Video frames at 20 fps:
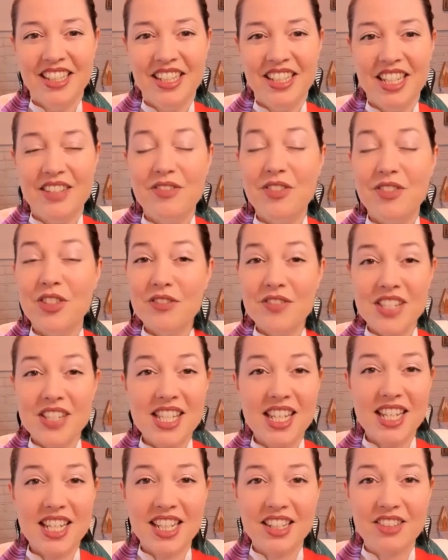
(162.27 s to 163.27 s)
If you're
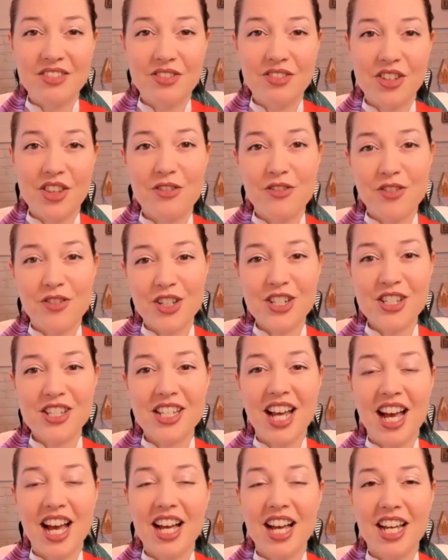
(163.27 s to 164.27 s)
visiting for the first
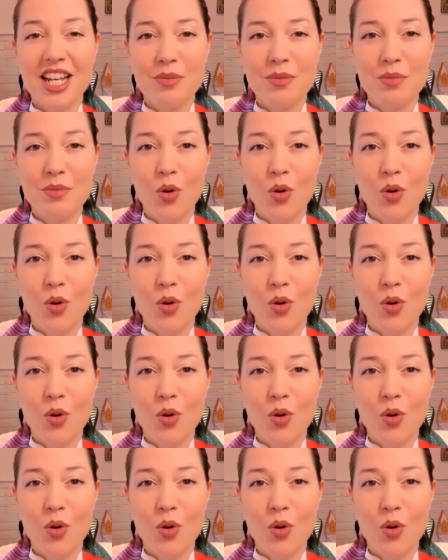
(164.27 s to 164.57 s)
time